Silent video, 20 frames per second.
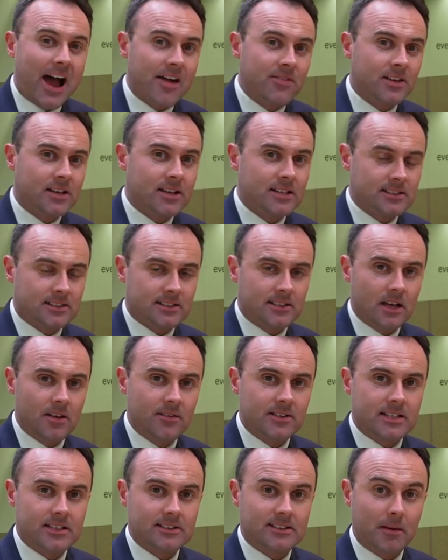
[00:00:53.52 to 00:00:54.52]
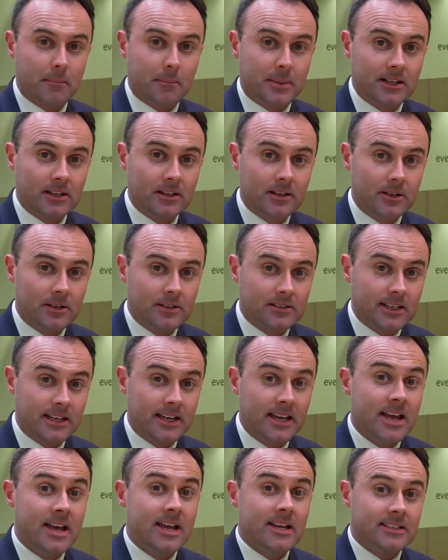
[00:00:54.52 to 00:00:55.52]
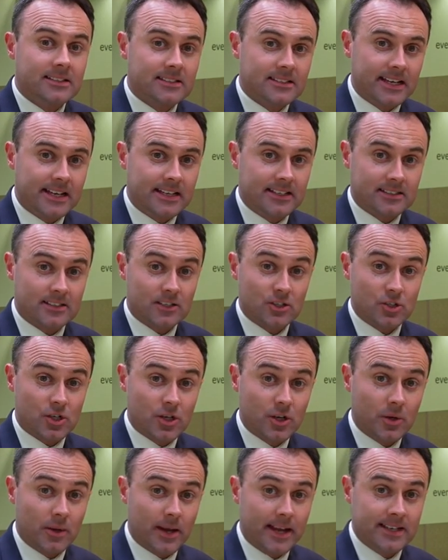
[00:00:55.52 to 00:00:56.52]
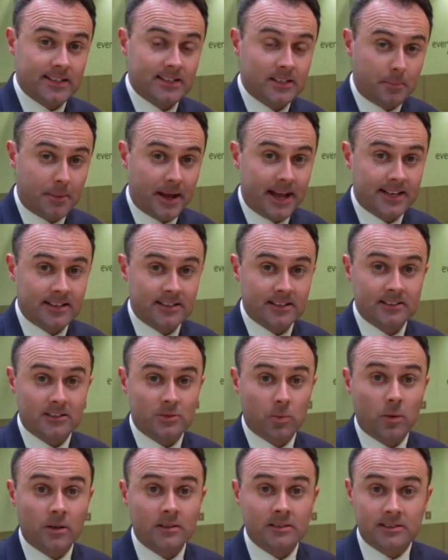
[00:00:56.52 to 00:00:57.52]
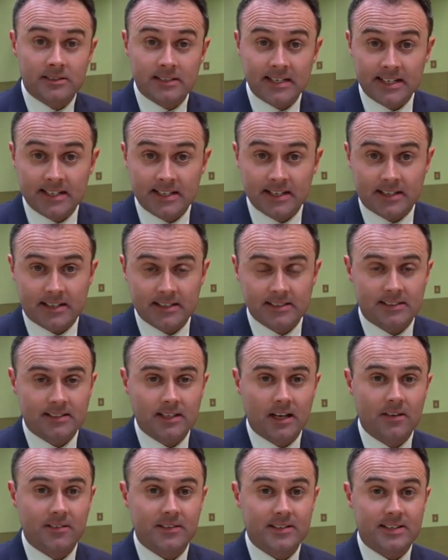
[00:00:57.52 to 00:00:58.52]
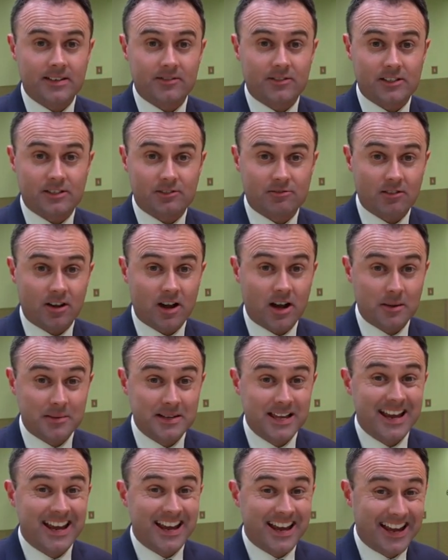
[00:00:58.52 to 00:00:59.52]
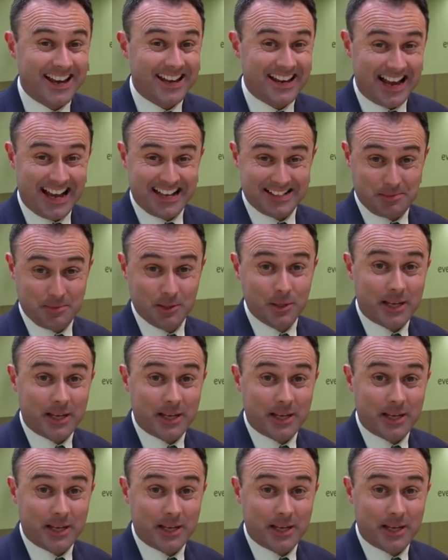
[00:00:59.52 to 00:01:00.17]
and the Conservatives have been losing seats to independents. One senior Conservative described it as